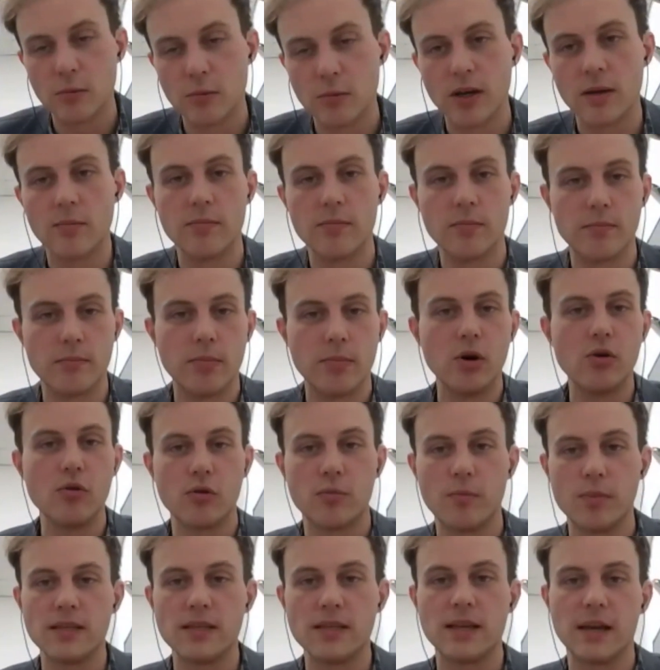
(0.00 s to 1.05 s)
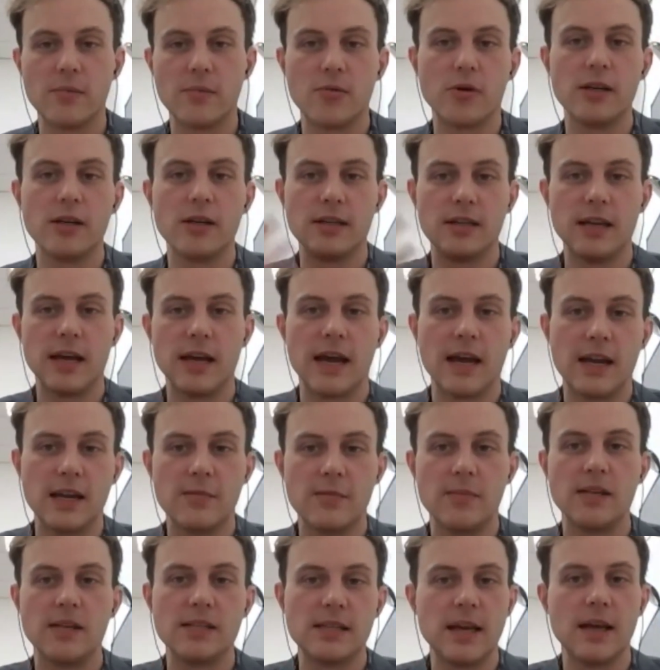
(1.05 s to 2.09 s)
We can both be celebrating
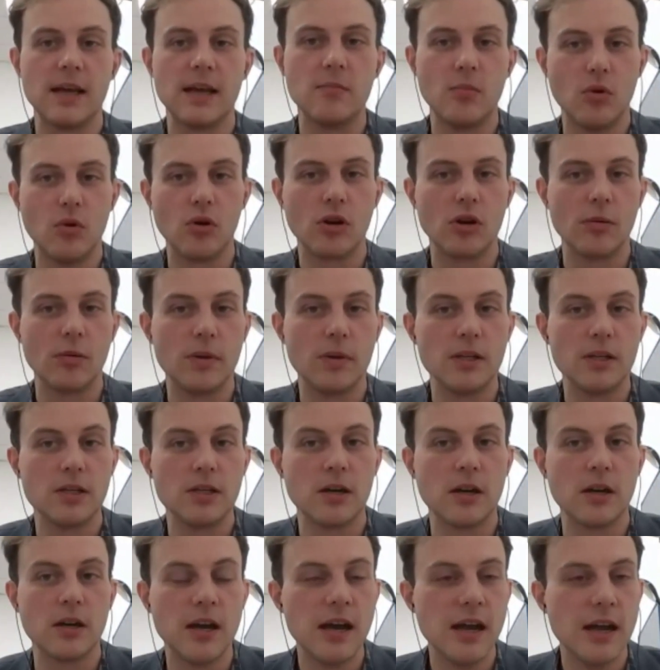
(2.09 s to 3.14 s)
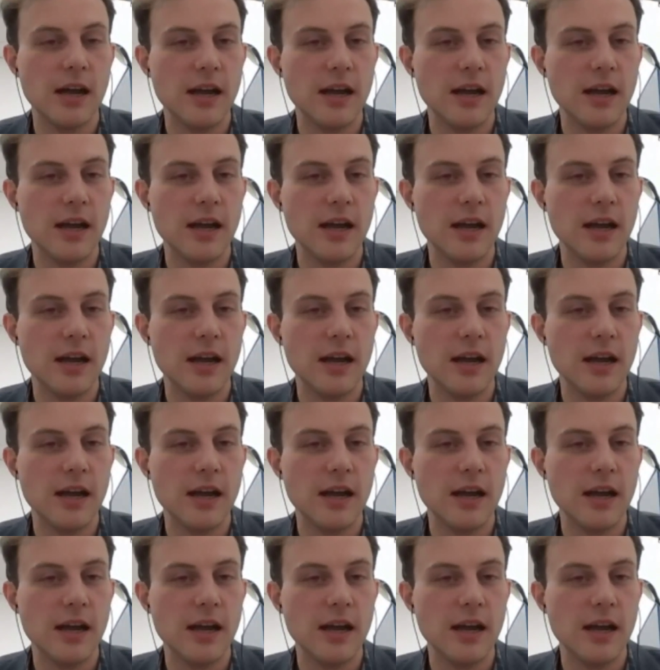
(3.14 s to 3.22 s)
and be saying more could be done.